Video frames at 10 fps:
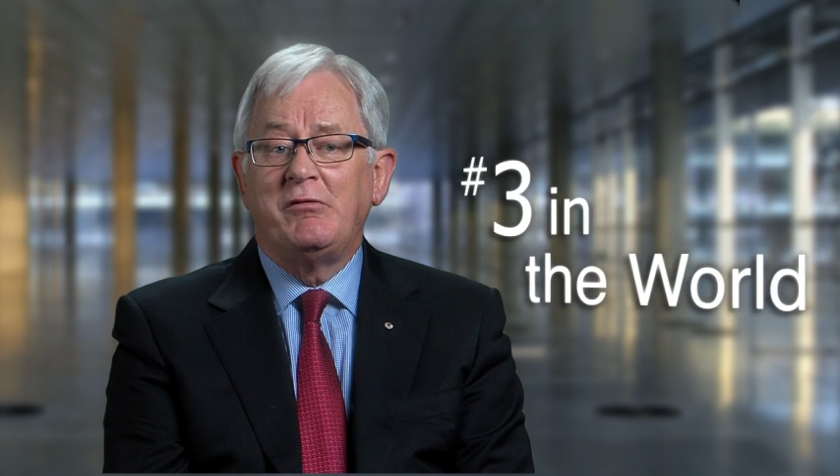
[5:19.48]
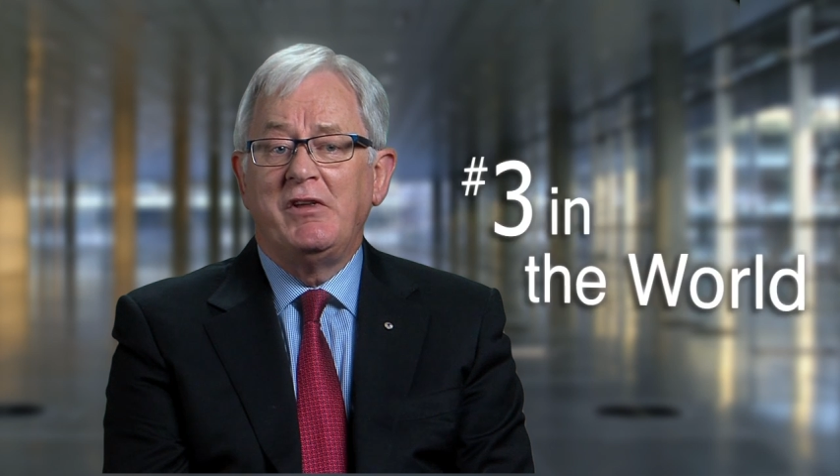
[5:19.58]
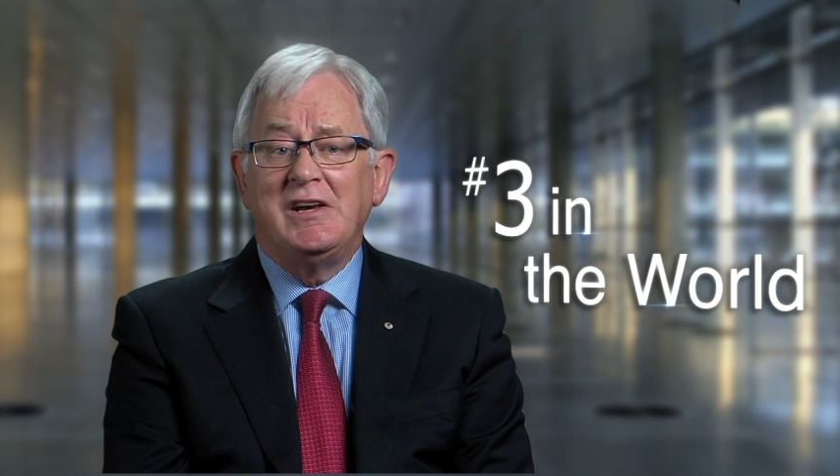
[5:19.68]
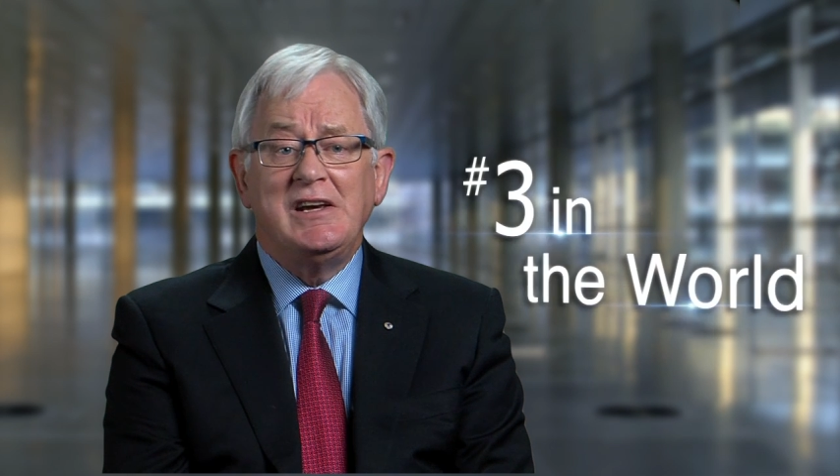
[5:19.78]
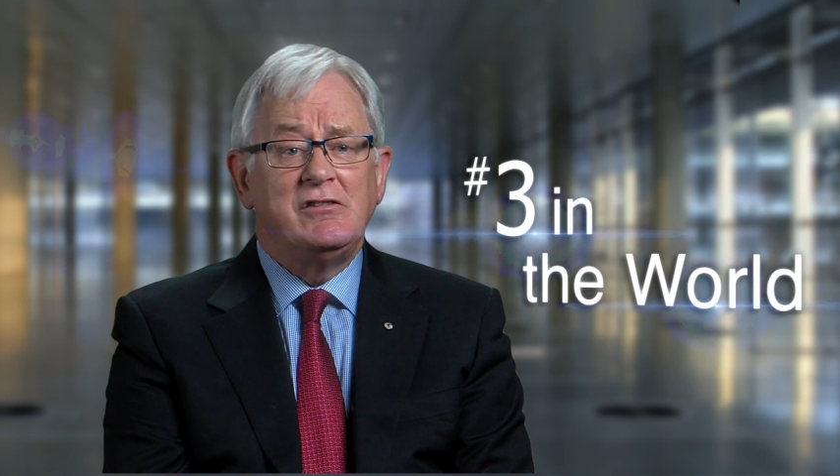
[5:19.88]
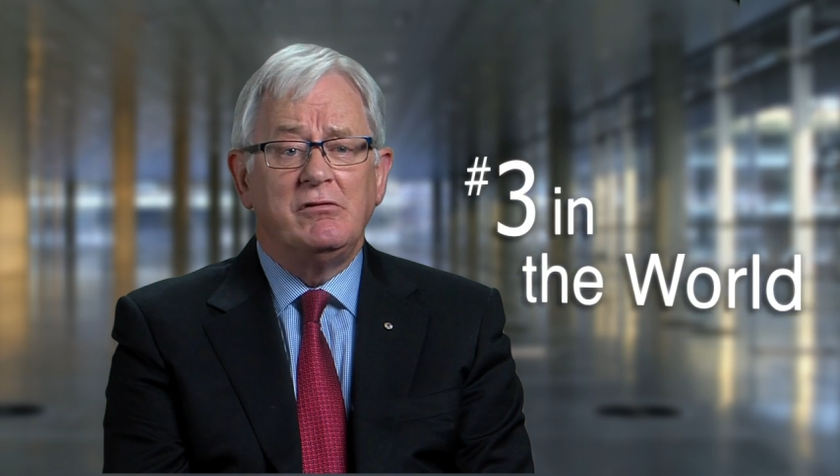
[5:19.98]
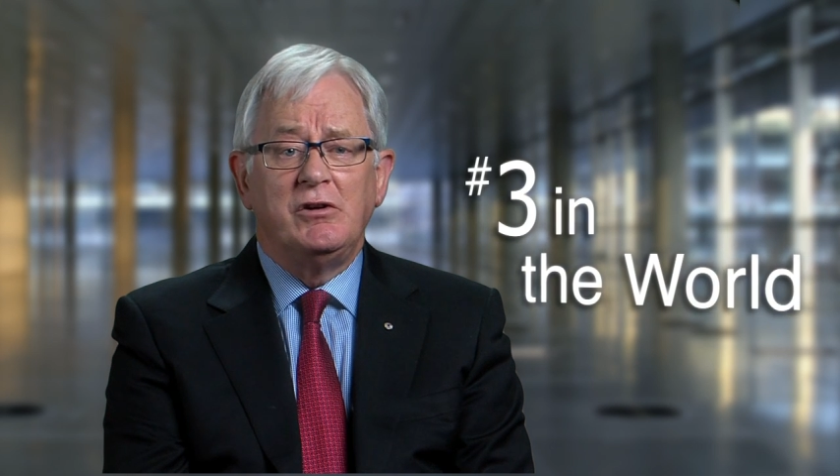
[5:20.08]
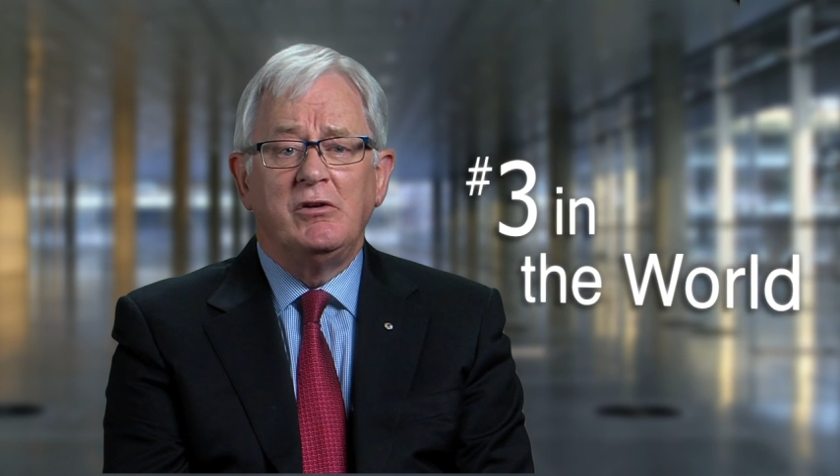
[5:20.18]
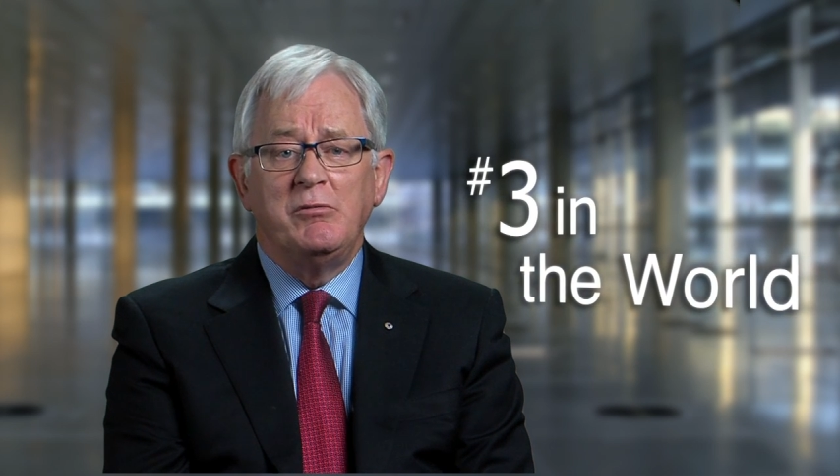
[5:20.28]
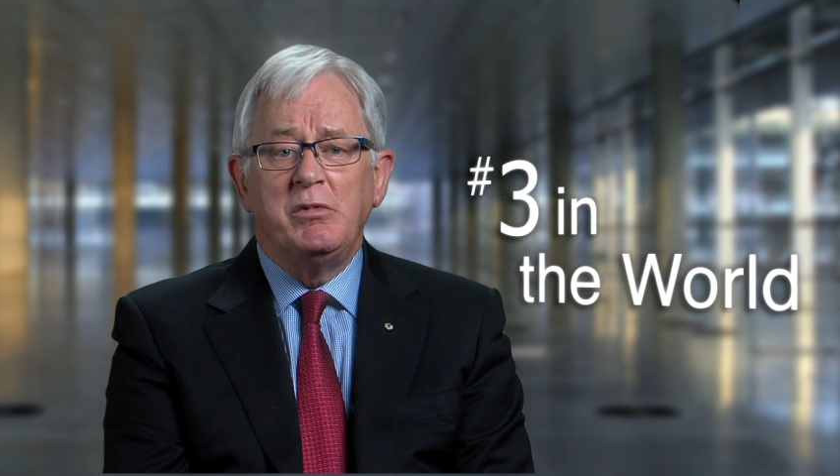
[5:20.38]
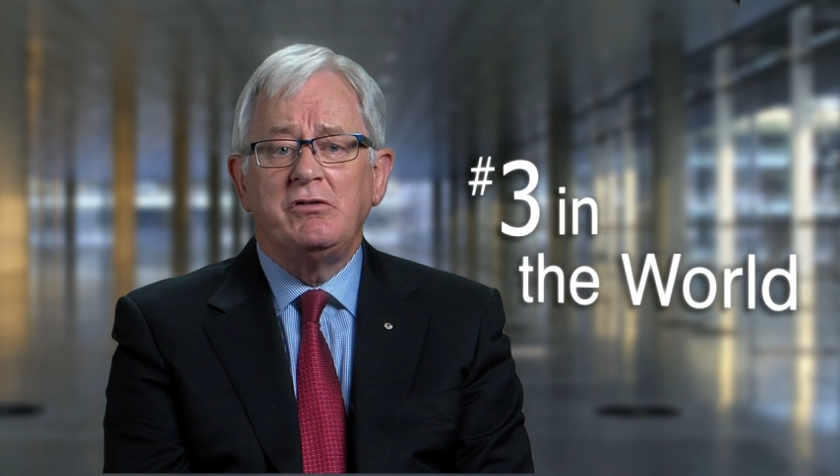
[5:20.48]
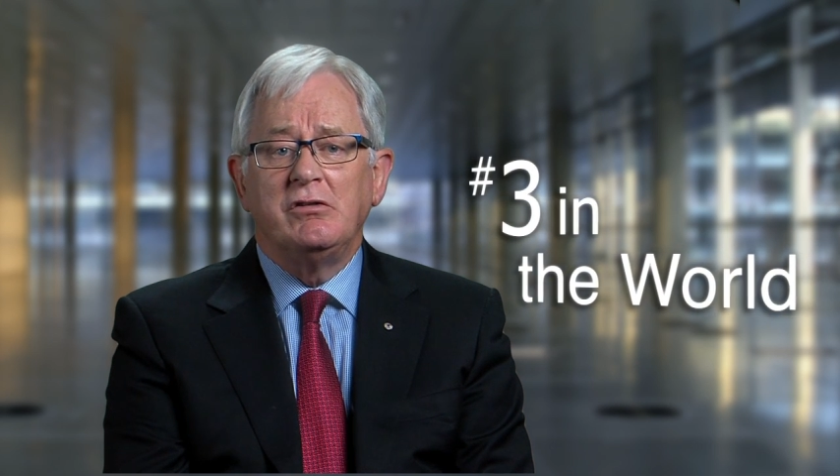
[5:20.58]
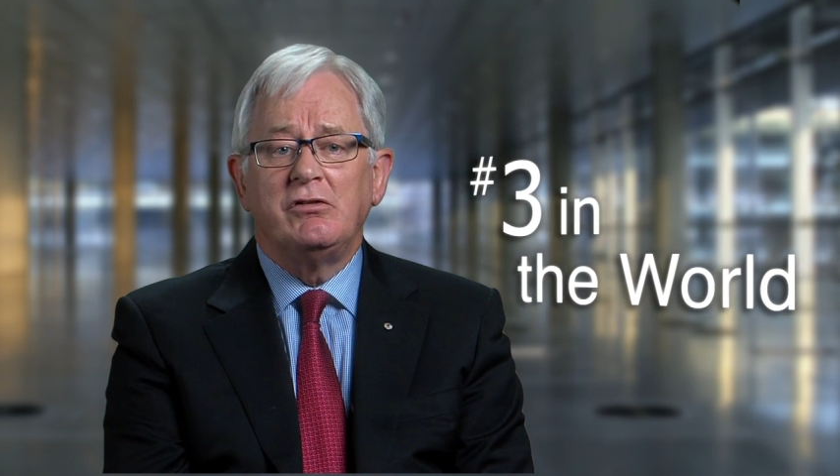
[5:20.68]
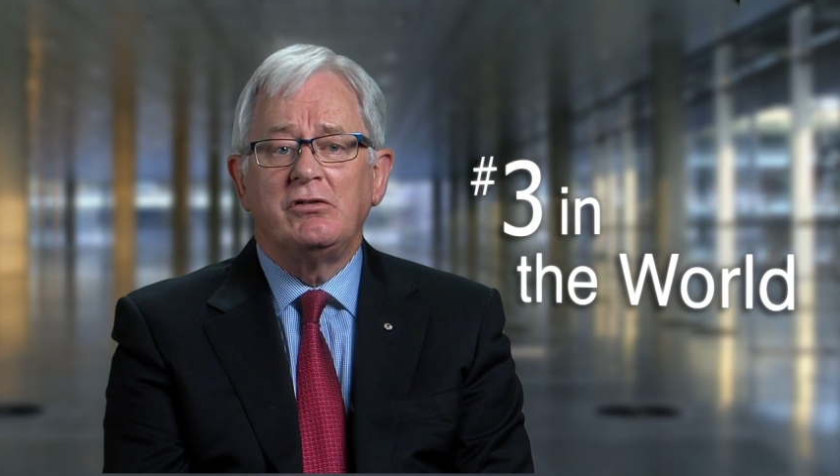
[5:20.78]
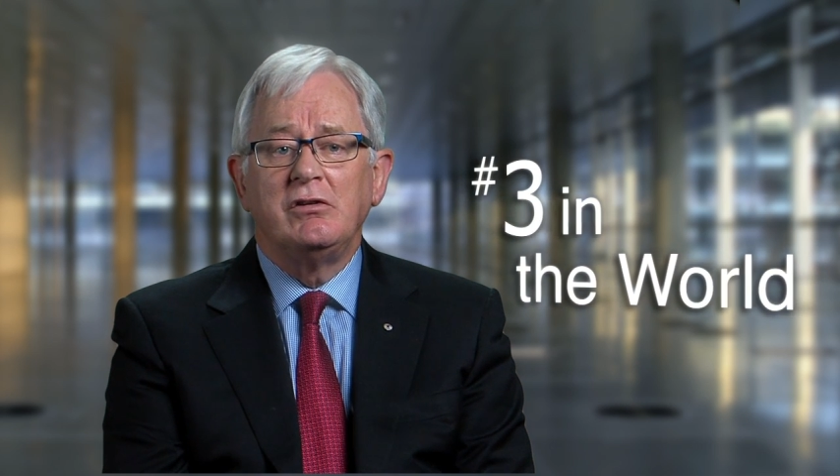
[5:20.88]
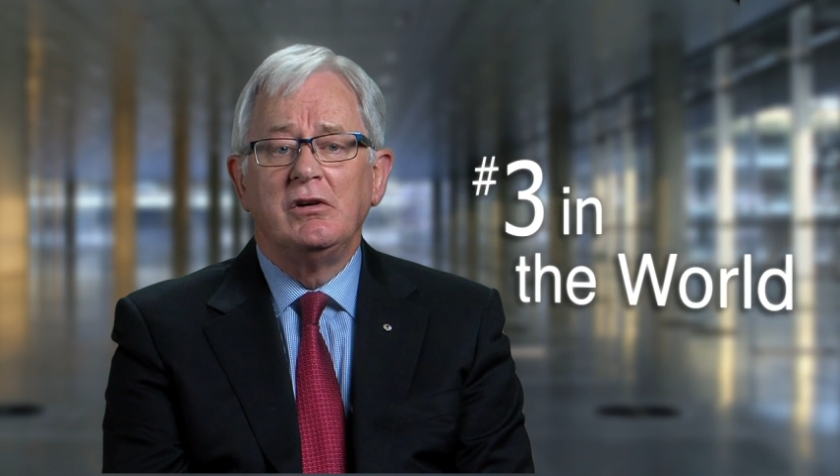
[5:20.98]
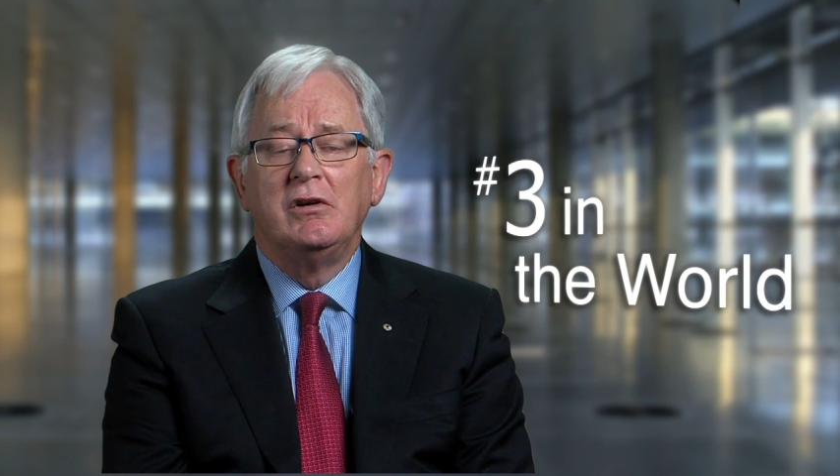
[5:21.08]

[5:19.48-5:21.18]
of the ease of doing business,